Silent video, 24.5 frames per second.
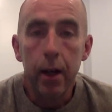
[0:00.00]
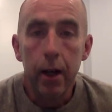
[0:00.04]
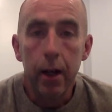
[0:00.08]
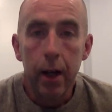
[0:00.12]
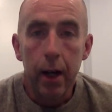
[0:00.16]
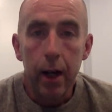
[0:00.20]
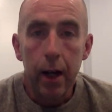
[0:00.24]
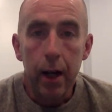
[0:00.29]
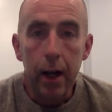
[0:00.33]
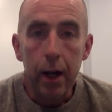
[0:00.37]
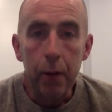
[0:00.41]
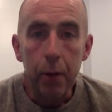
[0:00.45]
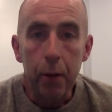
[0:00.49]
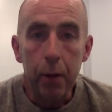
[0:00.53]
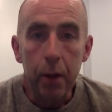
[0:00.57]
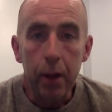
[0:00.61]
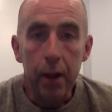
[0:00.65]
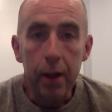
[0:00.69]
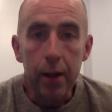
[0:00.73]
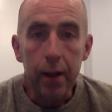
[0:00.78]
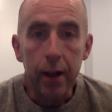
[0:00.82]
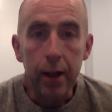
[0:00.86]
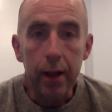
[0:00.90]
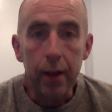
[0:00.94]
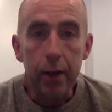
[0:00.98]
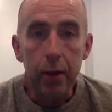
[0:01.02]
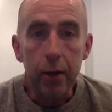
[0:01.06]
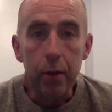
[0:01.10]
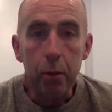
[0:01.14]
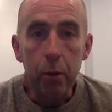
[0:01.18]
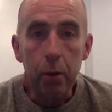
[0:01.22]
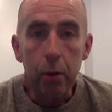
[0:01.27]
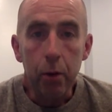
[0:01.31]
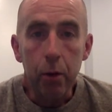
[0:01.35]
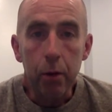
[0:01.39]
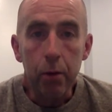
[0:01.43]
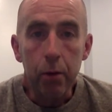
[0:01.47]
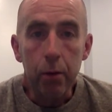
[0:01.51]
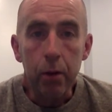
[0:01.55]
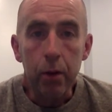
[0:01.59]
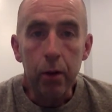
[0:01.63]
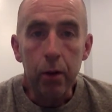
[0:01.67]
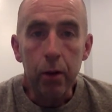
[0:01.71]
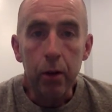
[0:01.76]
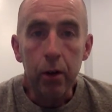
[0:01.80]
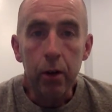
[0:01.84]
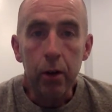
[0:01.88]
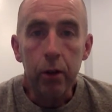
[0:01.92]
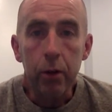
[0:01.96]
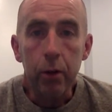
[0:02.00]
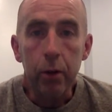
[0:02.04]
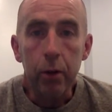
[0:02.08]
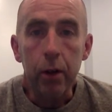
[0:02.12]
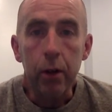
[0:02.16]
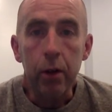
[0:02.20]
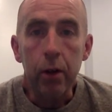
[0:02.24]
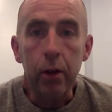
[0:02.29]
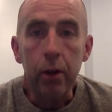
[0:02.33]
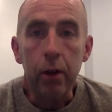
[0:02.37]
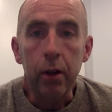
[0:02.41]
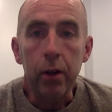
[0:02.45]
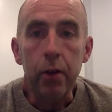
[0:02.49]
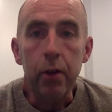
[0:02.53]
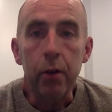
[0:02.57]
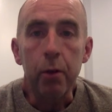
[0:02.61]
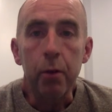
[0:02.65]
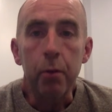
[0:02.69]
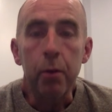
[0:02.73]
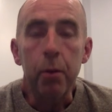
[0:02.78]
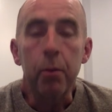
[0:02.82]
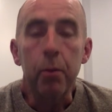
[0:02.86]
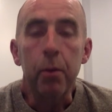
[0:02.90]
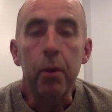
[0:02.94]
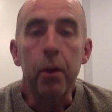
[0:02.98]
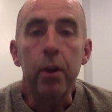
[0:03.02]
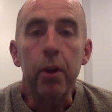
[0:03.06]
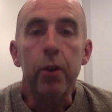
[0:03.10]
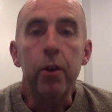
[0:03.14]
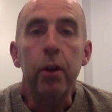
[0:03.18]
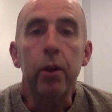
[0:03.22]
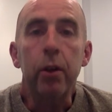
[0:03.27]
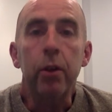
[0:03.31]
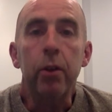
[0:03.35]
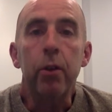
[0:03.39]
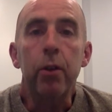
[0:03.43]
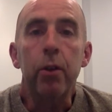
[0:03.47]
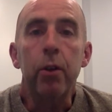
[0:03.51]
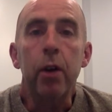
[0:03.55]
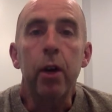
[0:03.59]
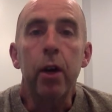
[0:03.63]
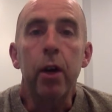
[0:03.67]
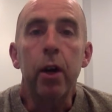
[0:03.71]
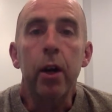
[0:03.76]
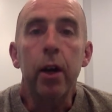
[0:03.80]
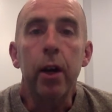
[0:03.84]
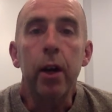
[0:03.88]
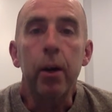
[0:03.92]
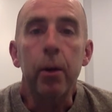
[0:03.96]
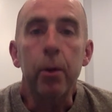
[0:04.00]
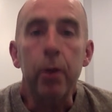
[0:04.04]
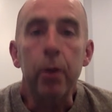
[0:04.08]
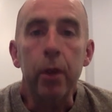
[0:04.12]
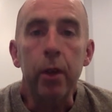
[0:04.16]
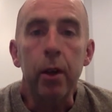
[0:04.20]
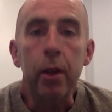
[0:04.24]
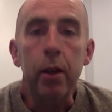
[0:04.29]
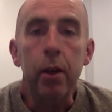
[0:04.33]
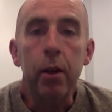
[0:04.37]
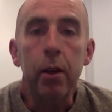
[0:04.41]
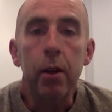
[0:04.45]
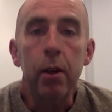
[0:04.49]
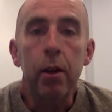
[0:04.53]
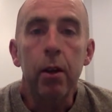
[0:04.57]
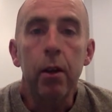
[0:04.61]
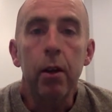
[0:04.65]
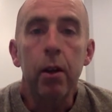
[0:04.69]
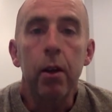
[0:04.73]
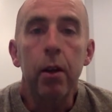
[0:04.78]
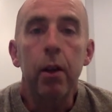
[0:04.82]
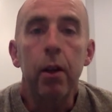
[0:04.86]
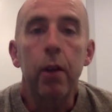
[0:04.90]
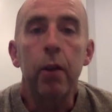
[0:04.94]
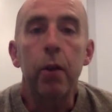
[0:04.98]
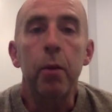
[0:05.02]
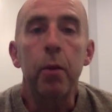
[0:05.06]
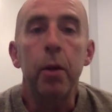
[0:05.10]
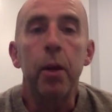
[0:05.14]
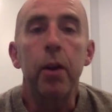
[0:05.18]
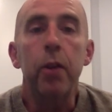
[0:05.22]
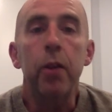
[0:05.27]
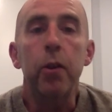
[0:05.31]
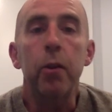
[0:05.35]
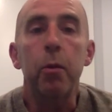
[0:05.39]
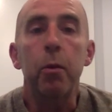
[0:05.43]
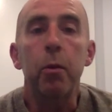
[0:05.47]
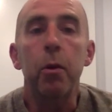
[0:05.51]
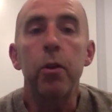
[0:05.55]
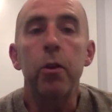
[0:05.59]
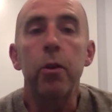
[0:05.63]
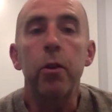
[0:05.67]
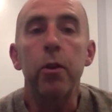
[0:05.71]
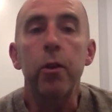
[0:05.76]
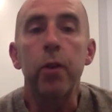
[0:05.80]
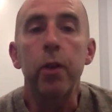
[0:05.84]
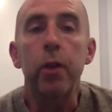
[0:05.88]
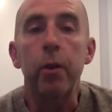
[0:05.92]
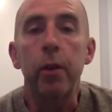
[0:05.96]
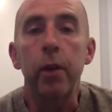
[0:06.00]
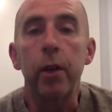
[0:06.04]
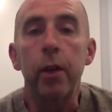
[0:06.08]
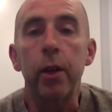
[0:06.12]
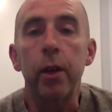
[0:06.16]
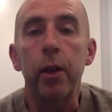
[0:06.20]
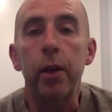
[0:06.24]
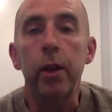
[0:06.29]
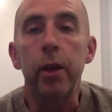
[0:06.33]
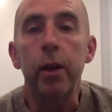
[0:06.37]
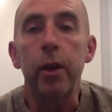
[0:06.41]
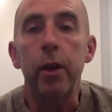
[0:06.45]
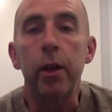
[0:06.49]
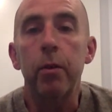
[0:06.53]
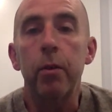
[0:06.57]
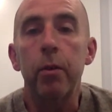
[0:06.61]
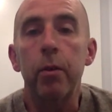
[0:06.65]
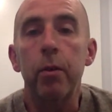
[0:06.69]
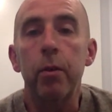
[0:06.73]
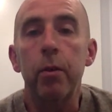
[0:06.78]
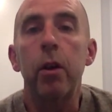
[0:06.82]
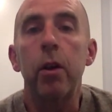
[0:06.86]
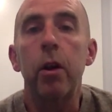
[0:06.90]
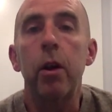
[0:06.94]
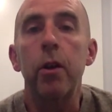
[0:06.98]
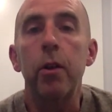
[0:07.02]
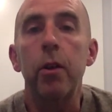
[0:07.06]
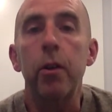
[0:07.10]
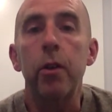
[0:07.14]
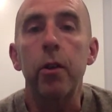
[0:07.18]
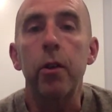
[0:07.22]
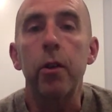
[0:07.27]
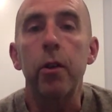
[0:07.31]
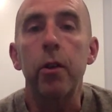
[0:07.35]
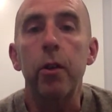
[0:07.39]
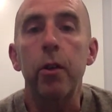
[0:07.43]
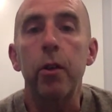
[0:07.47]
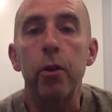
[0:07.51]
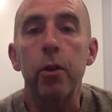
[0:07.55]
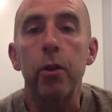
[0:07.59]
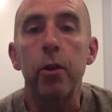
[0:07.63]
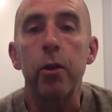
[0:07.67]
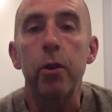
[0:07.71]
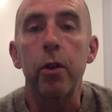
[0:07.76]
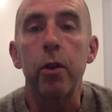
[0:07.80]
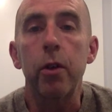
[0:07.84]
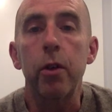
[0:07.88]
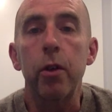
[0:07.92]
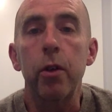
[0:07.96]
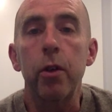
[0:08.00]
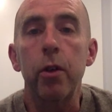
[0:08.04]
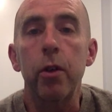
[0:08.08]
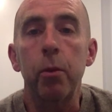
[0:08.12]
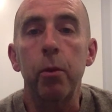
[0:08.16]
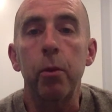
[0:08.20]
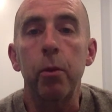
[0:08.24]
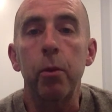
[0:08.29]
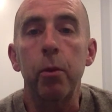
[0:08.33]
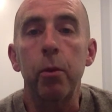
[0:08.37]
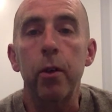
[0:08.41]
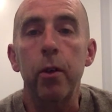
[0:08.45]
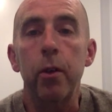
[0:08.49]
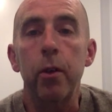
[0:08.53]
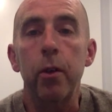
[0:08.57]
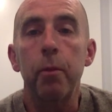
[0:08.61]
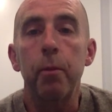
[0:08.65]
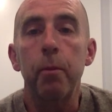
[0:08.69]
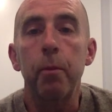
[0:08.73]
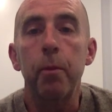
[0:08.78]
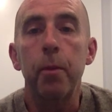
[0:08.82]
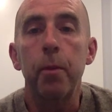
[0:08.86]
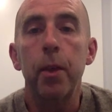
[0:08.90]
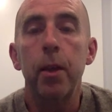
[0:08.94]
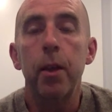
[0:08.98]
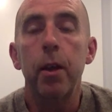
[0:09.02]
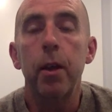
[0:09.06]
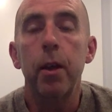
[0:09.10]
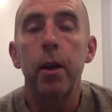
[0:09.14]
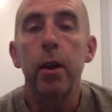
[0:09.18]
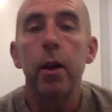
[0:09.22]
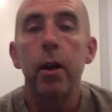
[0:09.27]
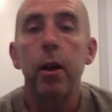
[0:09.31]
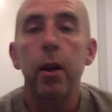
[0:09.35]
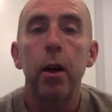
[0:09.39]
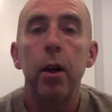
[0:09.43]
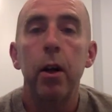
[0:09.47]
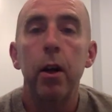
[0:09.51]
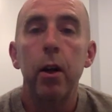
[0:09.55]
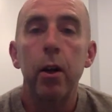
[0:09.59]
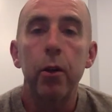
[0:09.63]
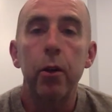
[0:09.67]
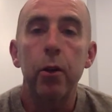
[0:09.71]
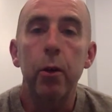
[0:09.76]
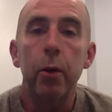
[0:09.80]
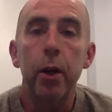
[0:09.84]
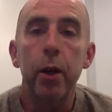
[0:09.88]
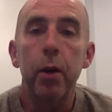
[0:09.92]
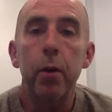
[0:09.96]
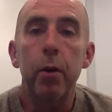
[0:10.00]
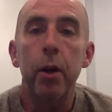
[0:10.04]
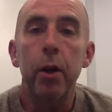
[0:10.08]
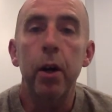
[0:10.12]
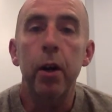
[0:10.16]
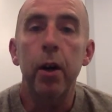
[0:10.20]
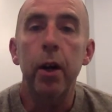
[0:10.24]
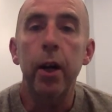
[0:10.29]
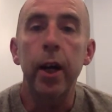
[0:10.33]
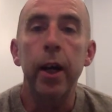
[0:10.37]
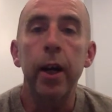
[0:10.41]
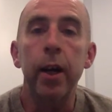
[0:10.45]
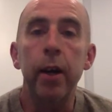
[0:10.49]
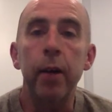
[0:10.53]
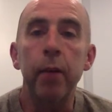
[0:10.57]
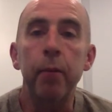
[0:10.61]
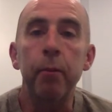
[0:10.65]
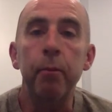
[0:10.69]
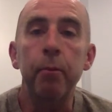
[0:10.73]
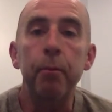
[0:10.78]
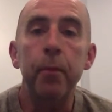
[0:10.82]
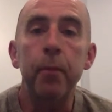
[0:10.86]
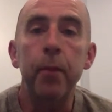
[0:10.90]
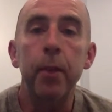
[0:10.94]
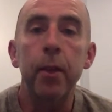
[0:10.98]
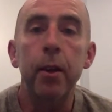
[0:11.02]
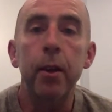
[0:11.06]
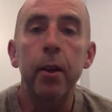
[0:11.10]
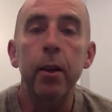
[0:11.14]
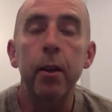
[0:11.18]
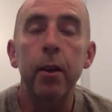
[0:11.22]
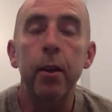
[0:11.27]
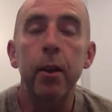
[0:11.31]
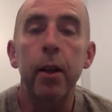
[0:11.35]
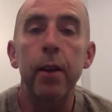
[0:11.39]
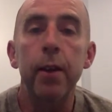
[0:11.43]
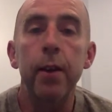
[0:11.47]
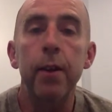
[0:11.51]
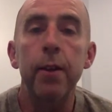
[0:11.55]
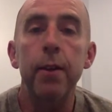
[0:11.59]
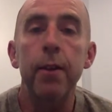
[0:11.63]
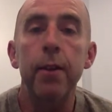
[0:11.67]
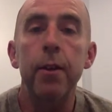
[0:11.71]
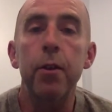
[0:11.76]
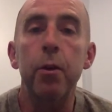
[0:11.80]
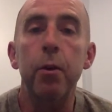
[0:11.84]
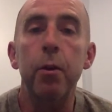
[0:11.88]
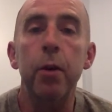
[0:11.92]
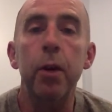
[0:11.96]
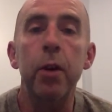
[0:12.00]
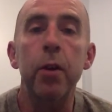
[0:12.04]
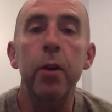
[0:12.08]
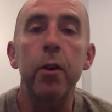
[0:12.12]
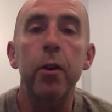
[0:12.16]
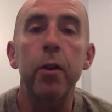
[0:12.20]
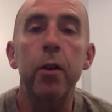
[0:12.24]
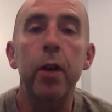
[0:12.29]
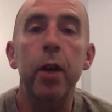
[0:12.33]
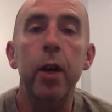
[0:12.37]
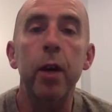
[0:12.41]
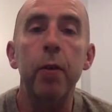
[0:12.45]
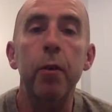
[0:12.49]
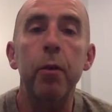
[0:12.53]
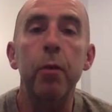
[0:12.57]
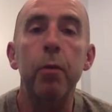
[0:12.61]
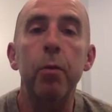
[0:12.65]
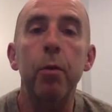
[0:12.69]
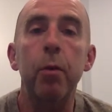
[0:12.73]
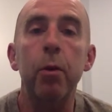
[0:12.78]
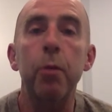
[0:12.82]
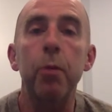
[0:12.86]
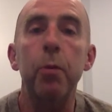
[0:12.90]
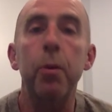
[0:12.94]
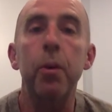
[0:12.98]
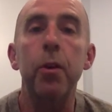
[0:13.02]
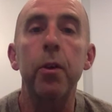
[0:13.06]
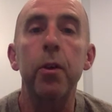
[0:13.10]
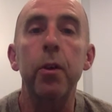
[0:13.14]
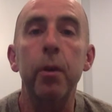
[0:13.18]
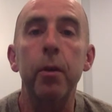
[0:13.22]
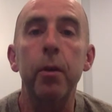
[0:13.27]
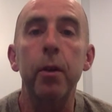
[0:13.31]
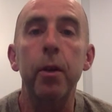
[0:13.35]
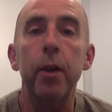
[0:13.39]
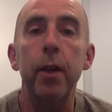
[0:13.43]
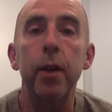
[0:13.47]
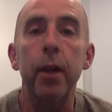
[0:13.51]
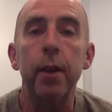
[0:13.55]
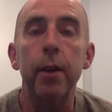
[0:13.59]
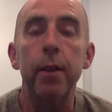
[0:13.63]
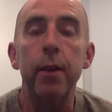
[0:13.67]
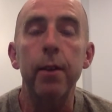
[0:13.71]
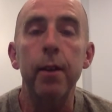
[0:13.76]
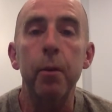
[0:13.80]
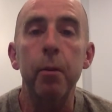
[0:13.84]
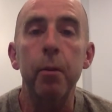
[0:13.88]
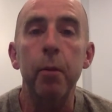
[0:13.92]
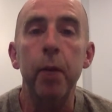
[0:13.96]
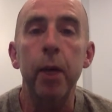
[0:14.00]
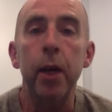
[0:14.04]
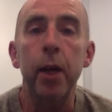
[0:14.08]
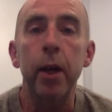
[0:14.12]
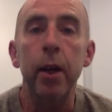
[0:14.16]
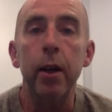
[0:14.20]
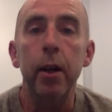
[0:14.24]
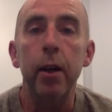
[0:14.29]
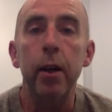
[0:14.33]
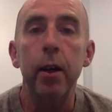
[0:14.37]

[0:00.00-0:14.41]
As well, I think it's important for us all to acknowledge and remember that shelters are not housing. They're meant as emergency relief, not as a solution to homelessness. So here we are again. In these situations, I have to force myself to take a step back.